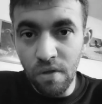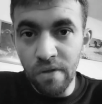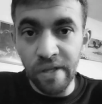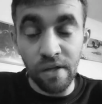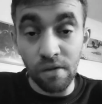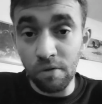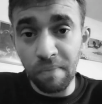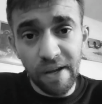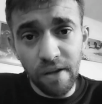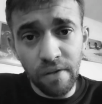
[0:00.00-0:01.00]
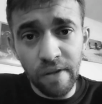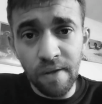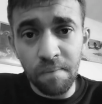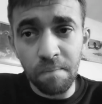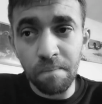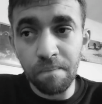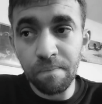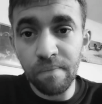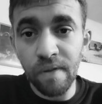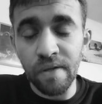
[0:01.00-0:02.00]
they can look back on them
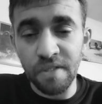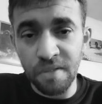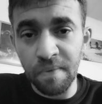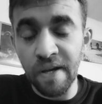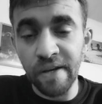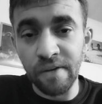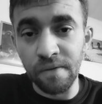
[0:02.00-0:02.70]
and smile